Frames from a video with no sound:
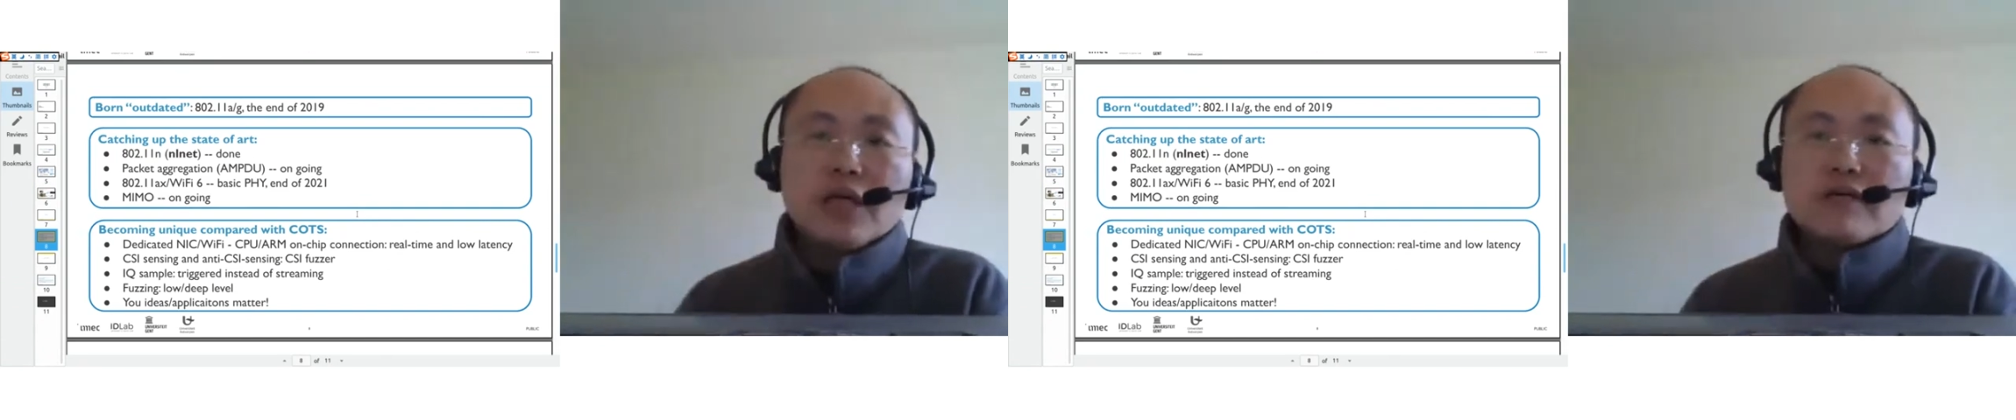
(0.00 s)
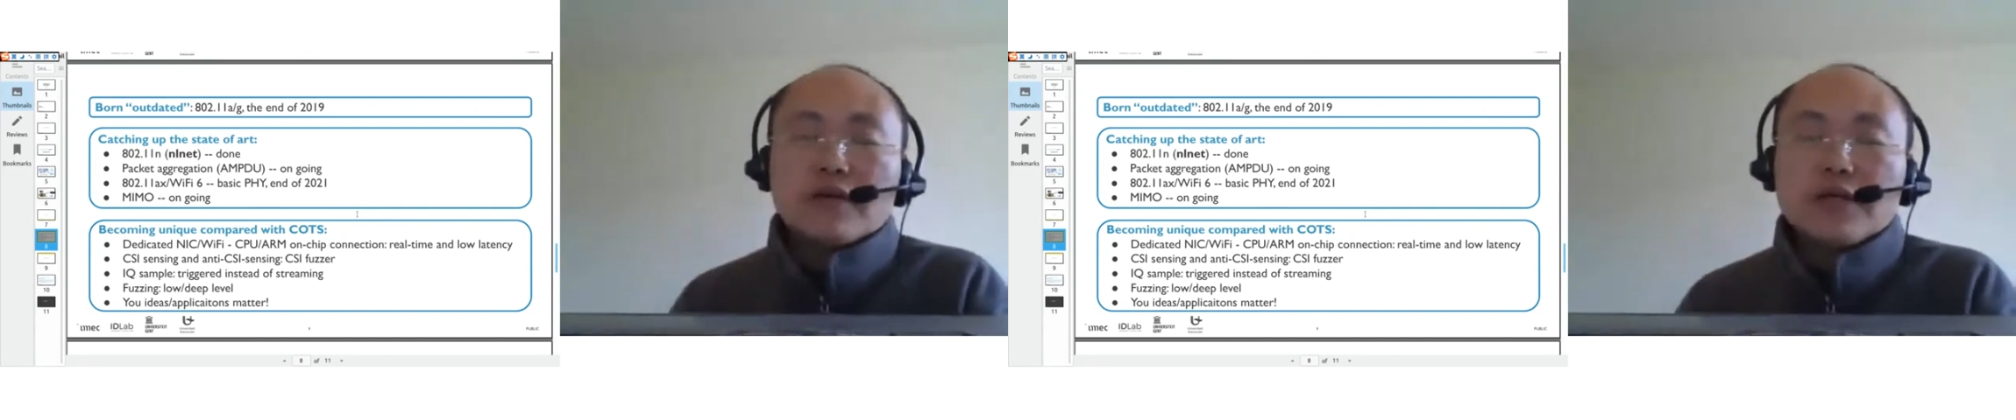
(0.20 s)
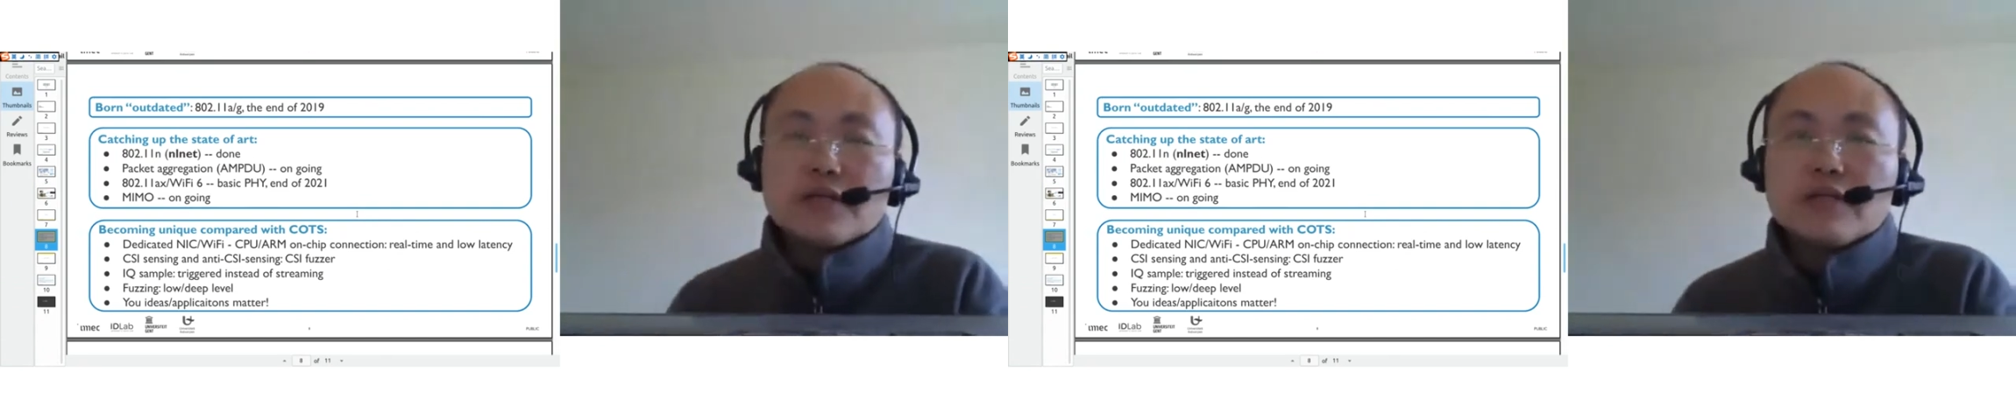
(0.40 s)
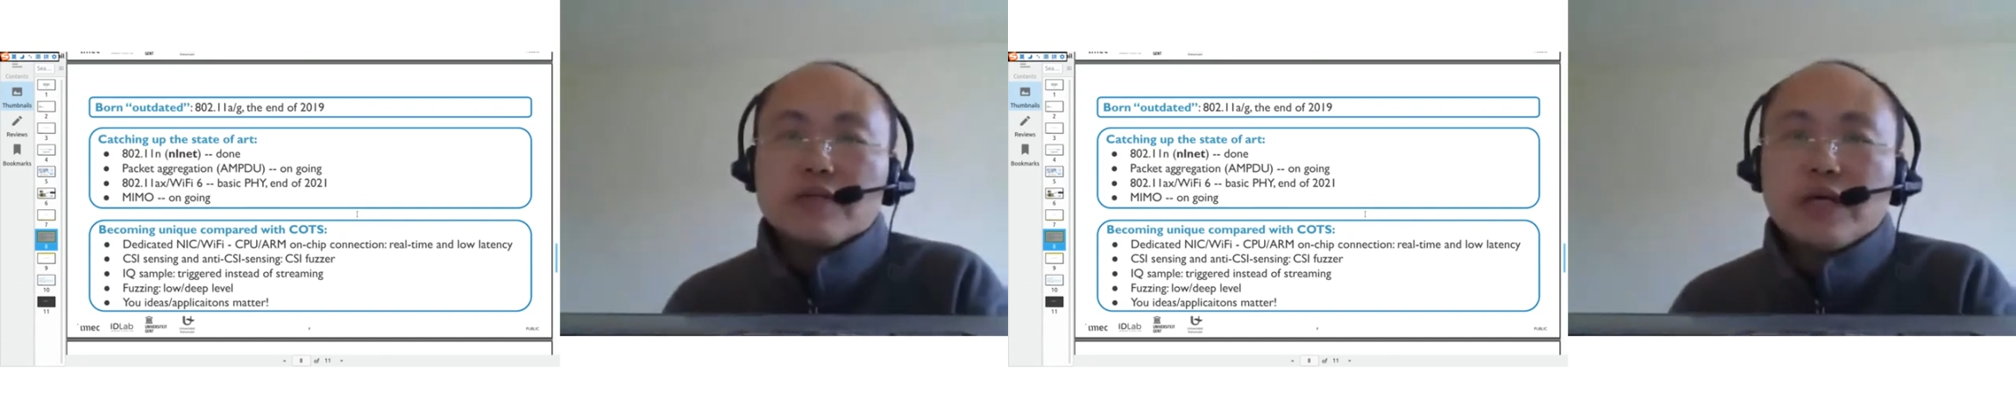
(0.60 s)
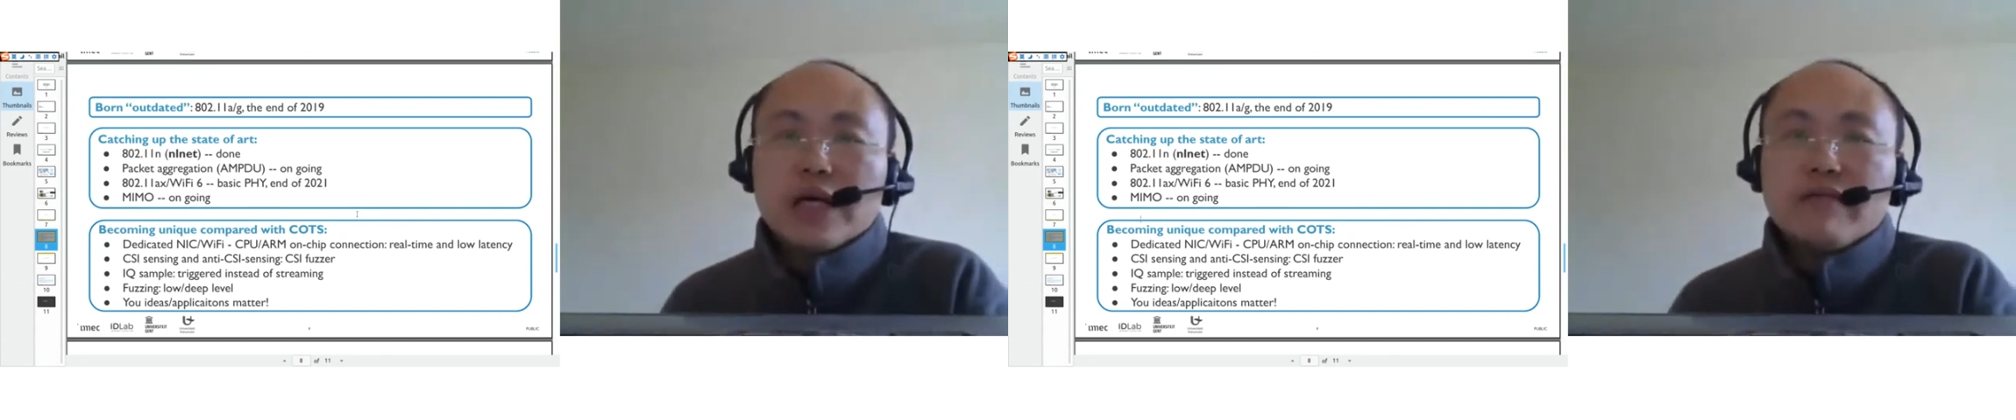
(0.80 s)
For
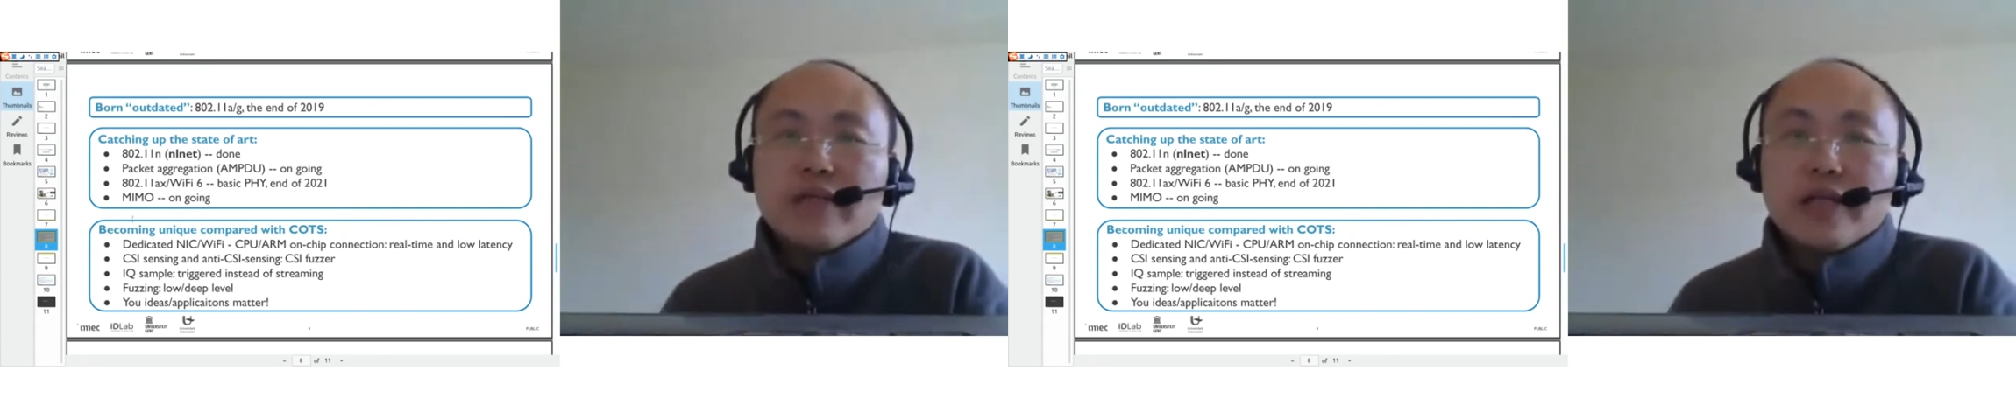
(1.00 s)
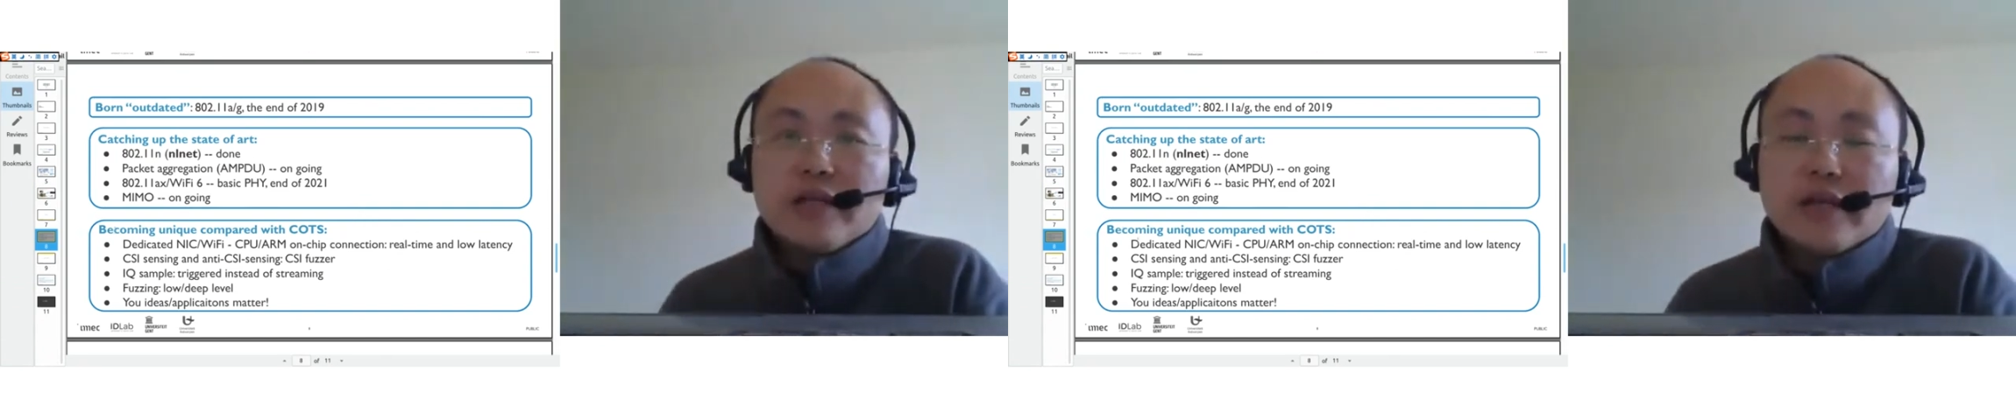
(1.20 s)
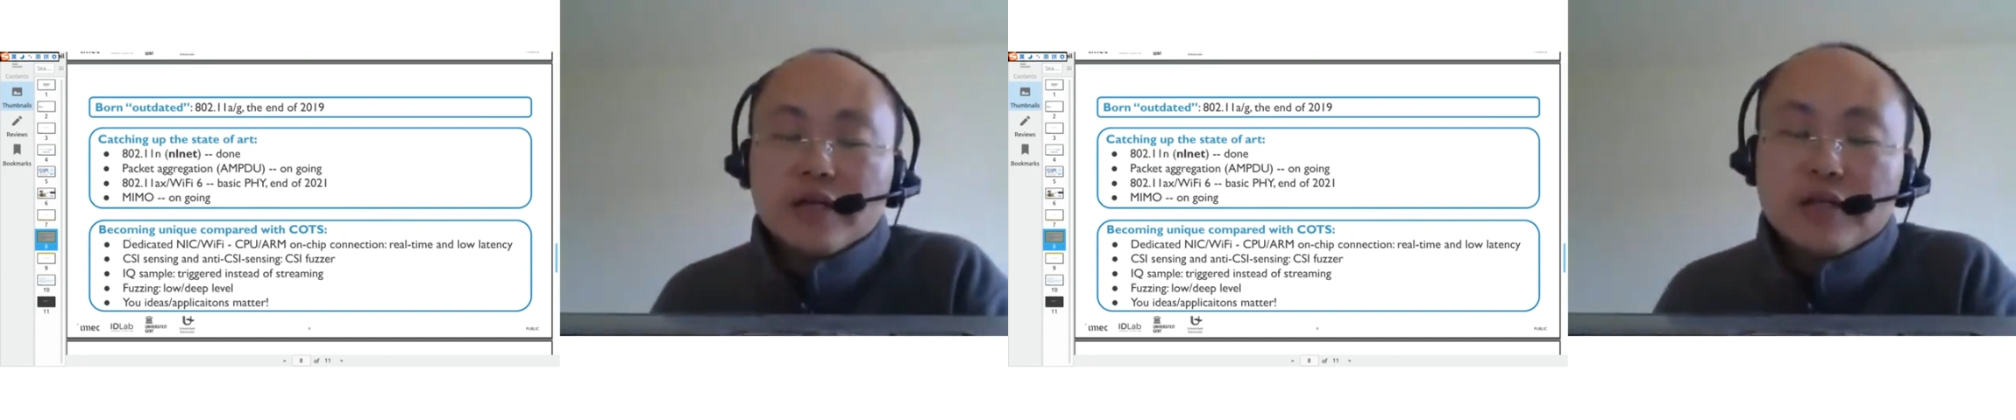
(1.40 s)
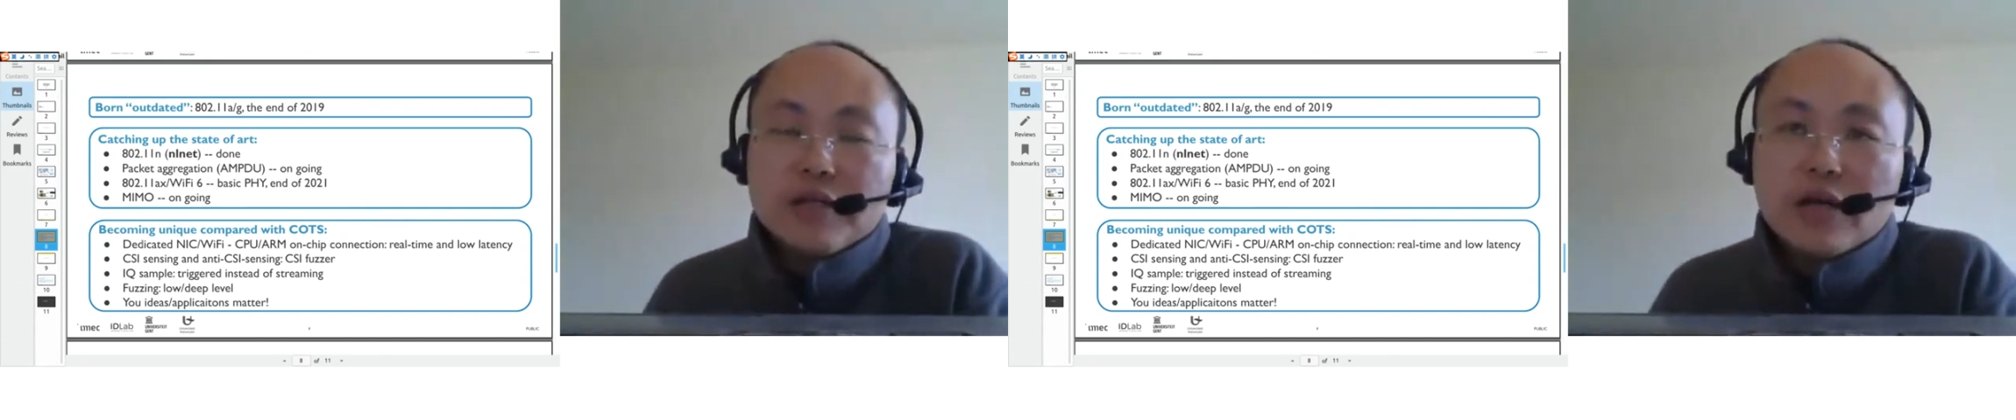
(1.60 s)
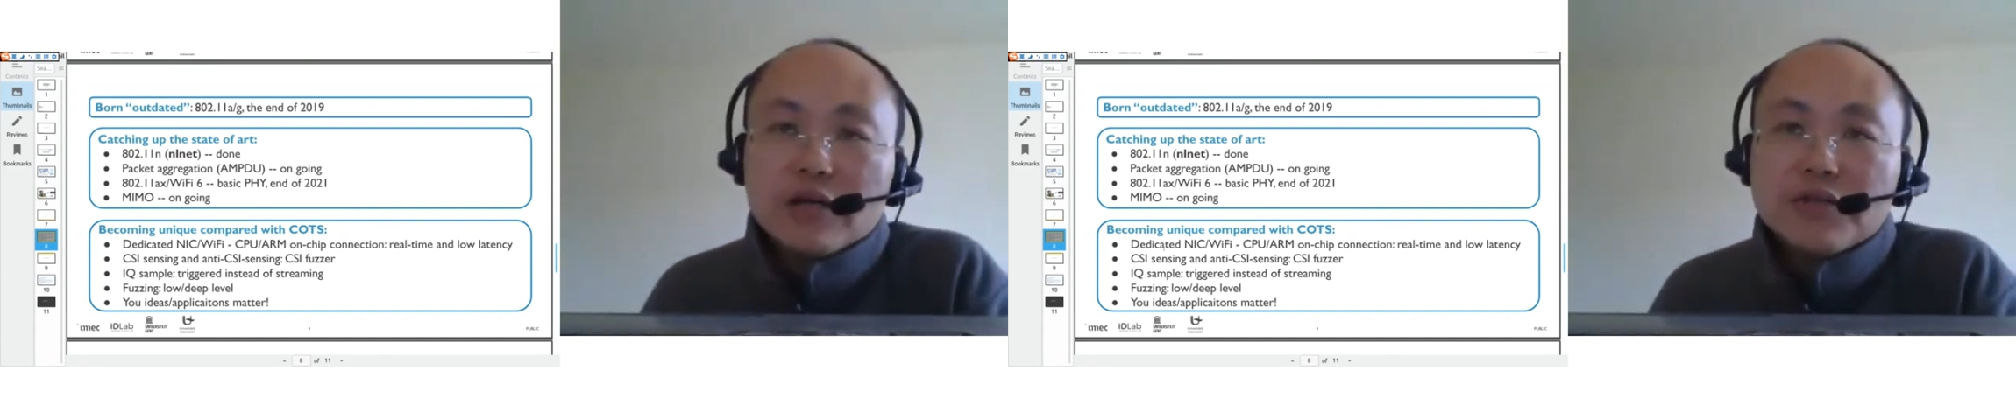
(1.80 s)
instance, we have
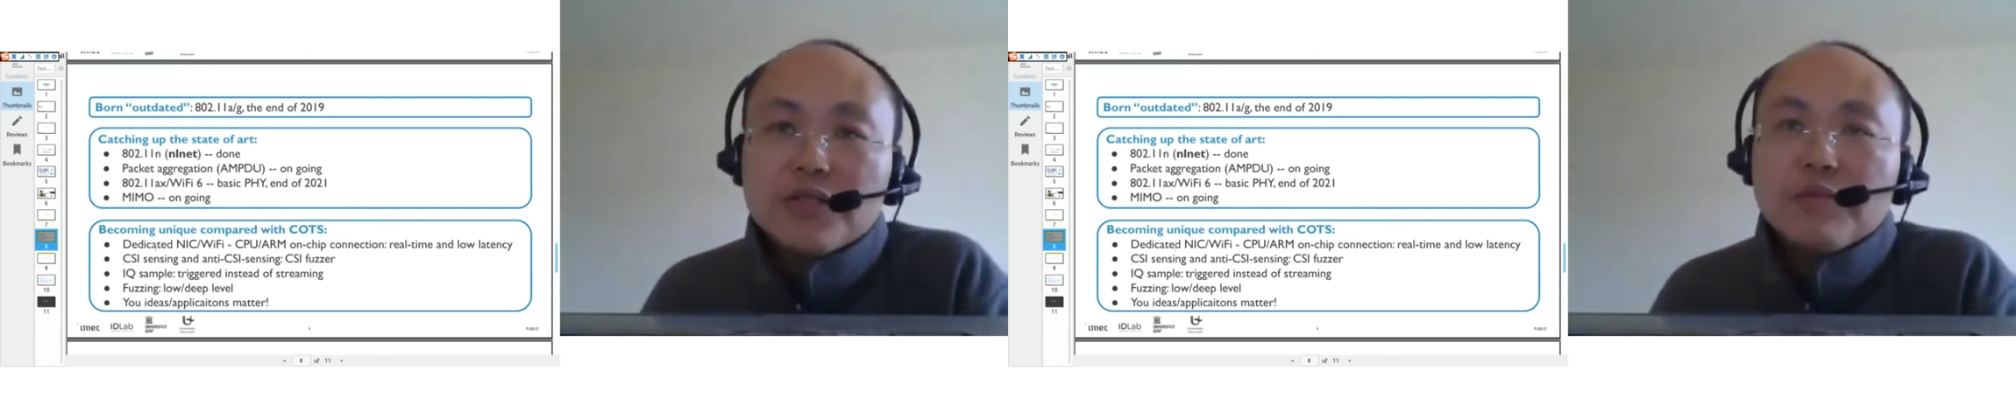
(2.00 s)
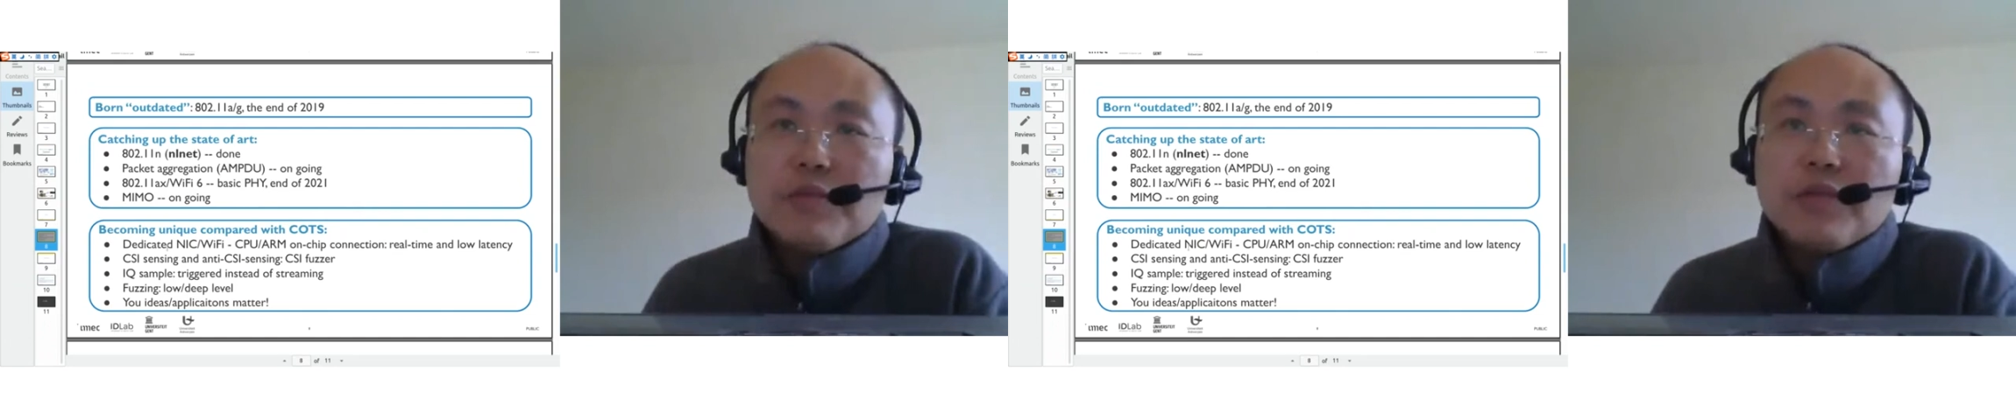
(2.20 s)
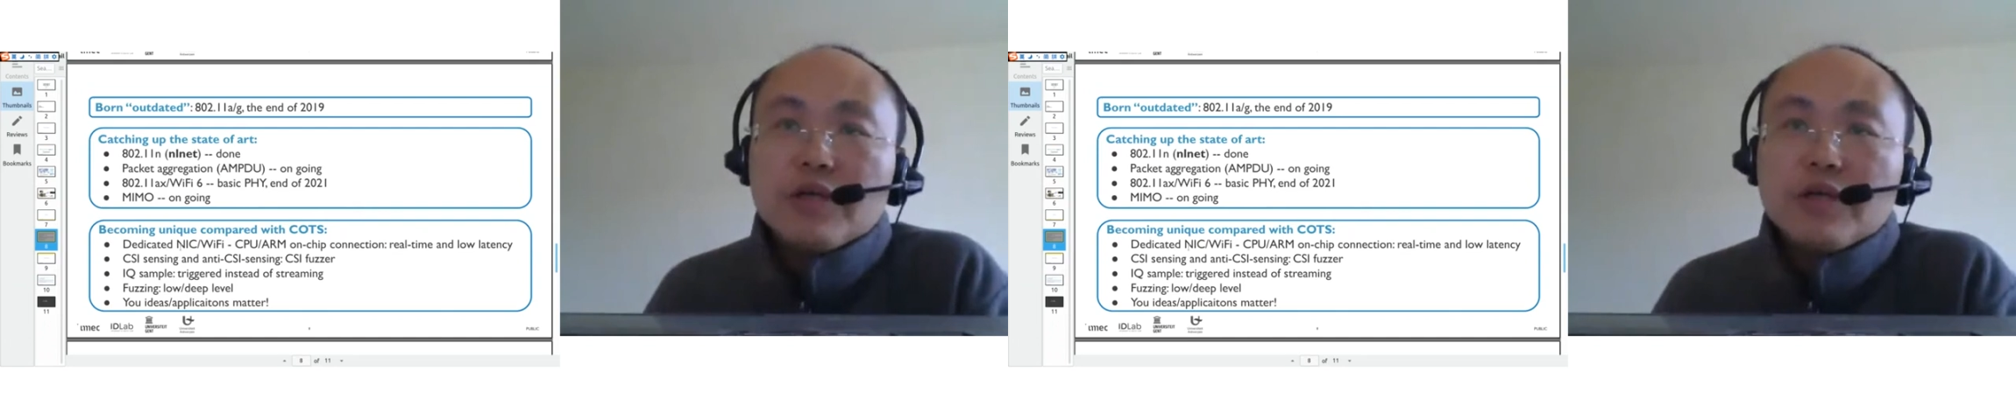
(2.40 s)
dedicated on chip